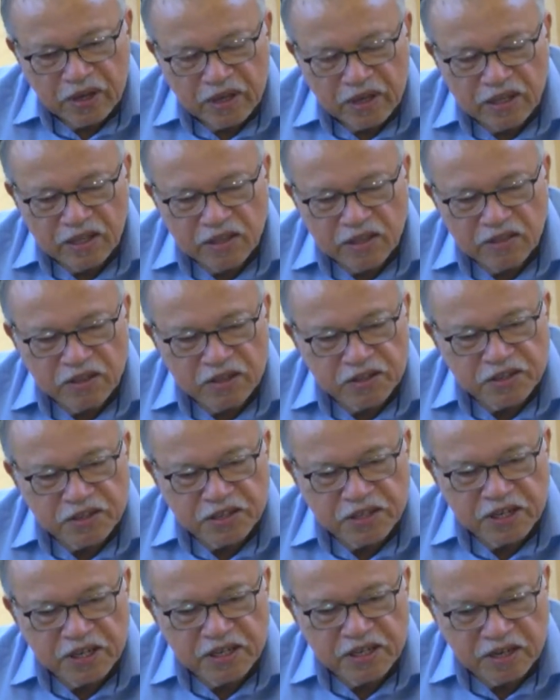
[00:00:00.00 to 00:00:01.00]

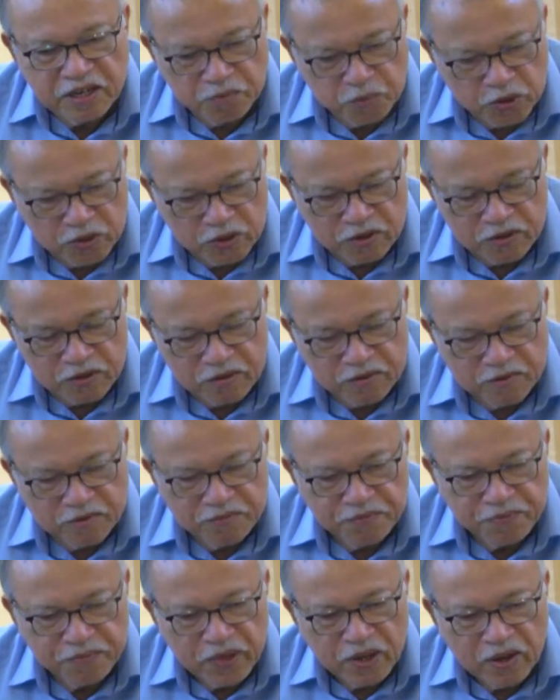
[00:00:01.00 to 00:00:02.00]
interchangeable
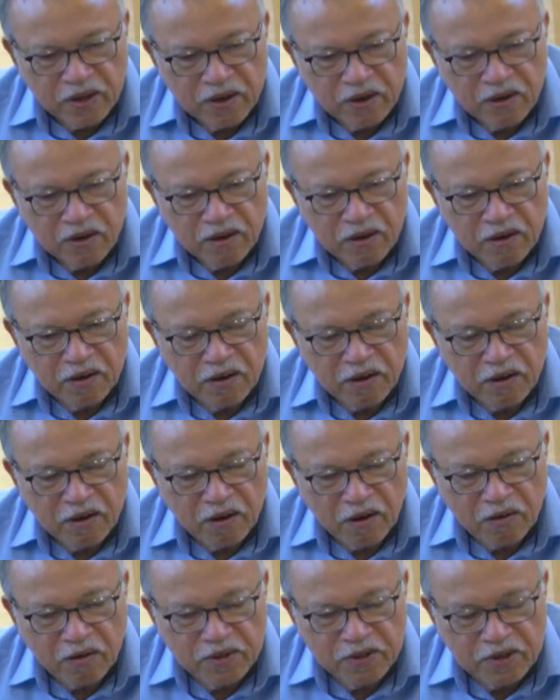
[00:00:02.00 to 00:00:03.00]
uh,
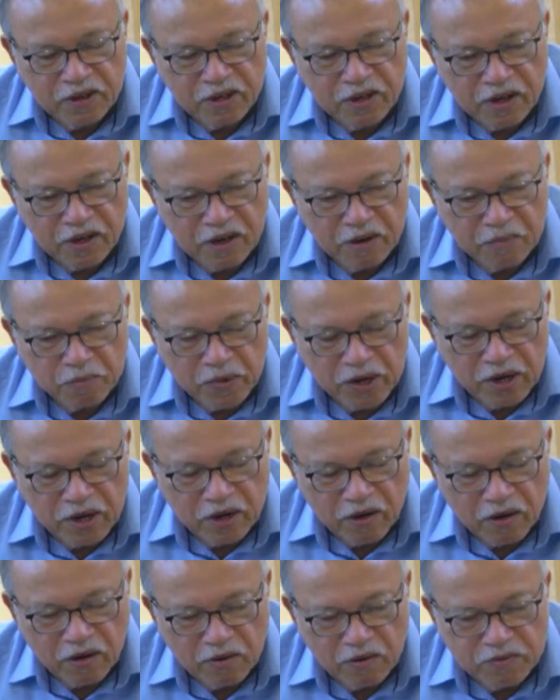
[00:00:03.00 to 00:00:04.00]
of the
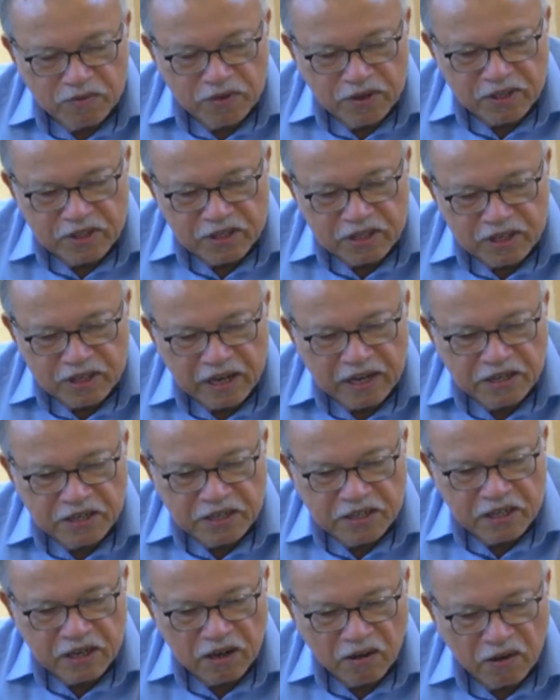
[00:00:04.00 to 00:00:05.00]
of the
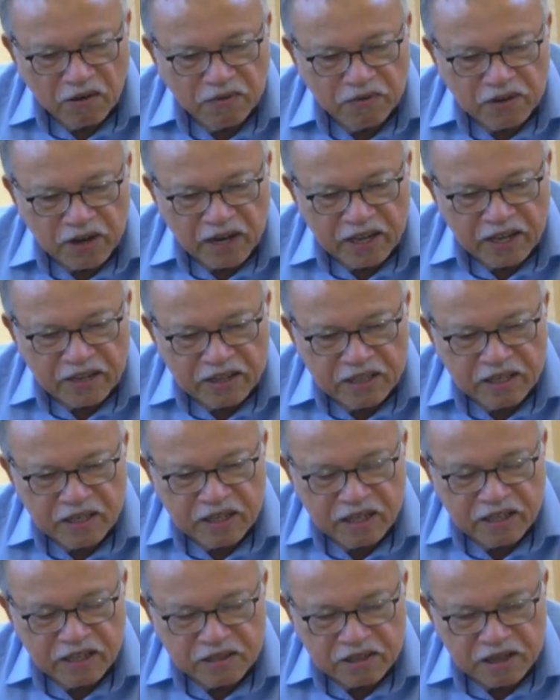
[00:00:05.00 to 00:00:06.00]
tradition of writing
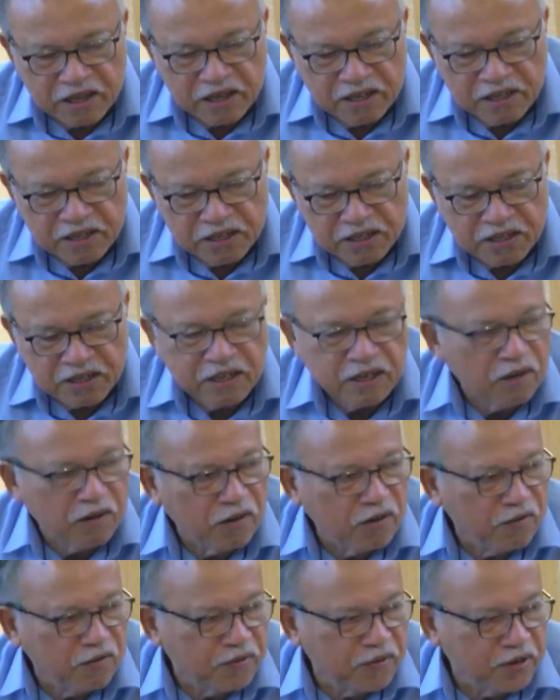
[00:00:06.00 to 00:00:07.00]
and tradition
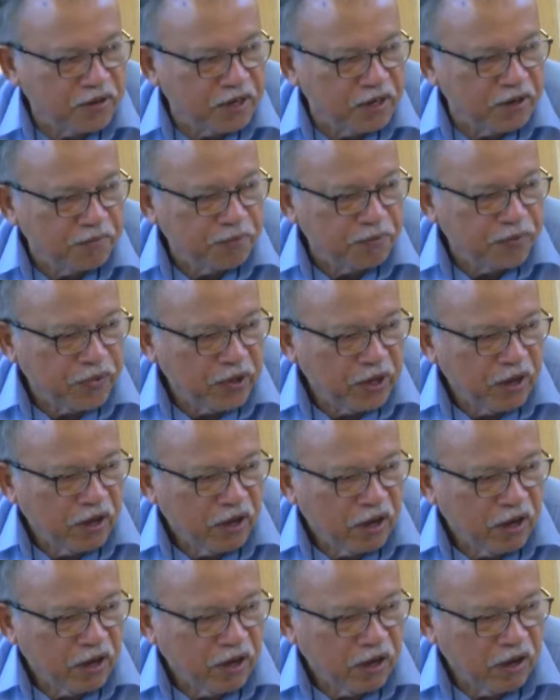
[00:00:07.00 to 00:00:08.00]
of uh,
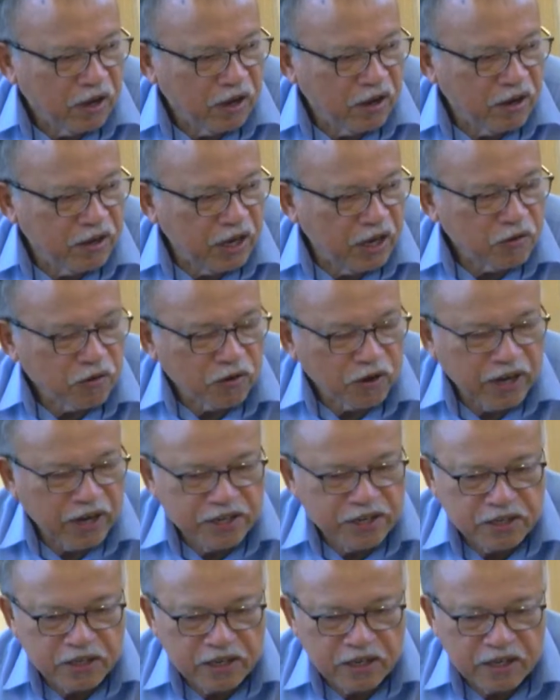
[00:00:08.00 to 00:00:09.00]
uh
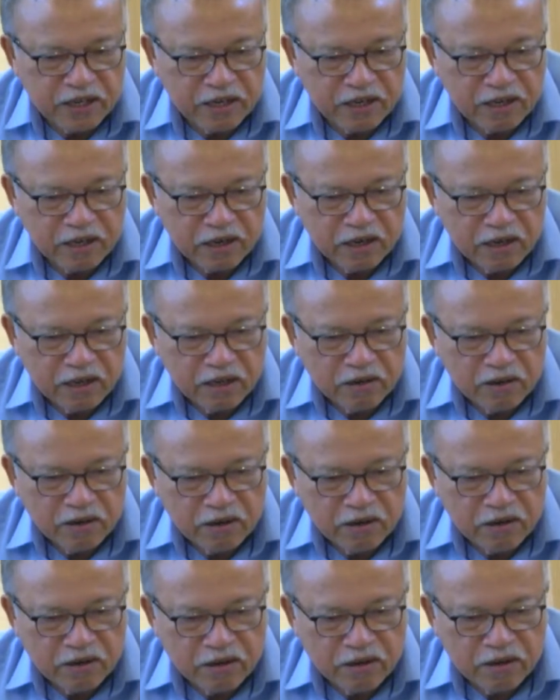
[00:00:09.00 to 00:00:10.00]
decoration
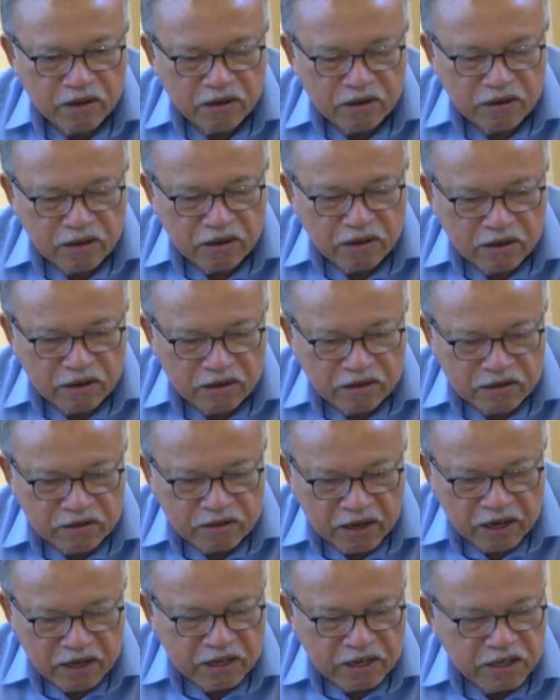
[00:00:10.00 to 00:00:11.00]
the uh,
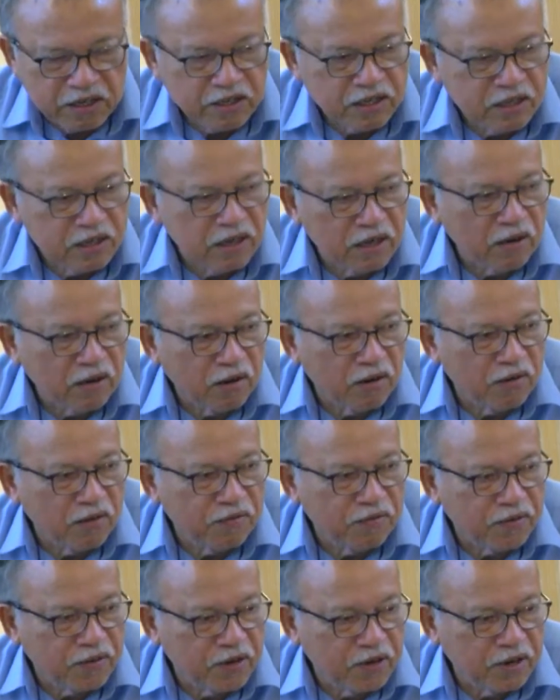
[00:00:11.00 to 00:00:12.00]
tradition of
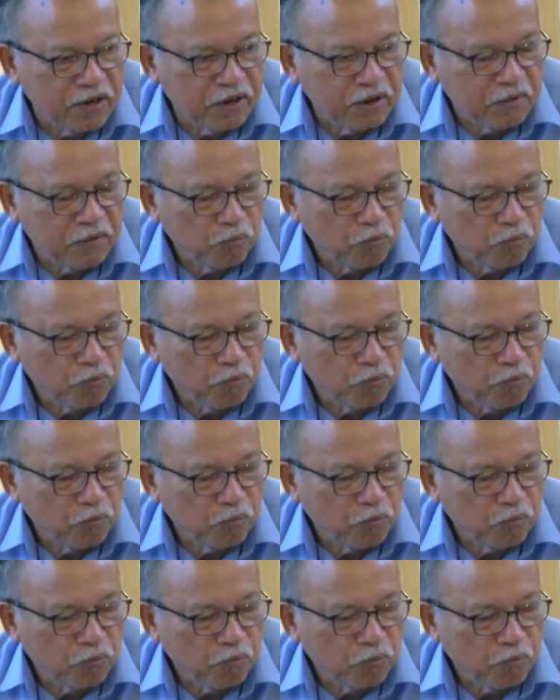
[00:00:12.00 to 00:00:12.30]
uh,